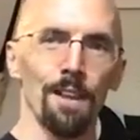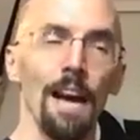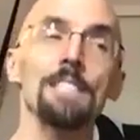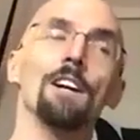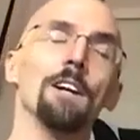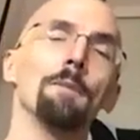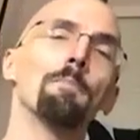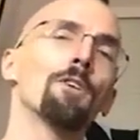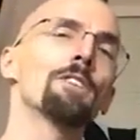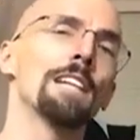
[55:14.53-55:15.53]
I started
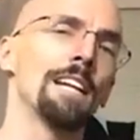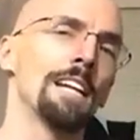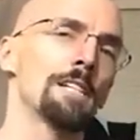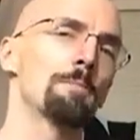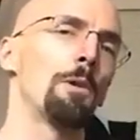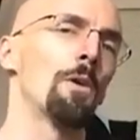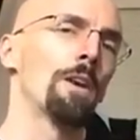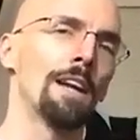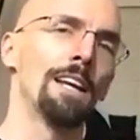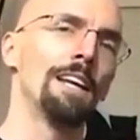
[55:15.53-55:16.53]
personally
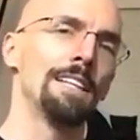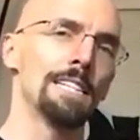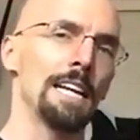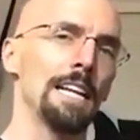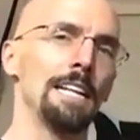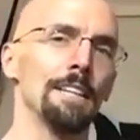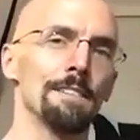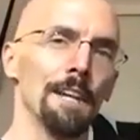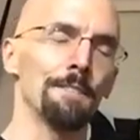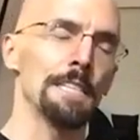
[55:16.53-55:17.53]
exploring this idea of
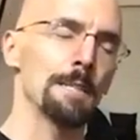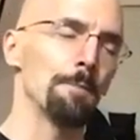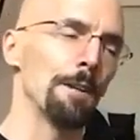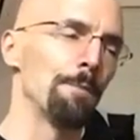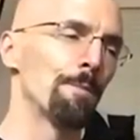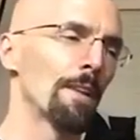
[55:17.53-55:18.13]
self-discipline.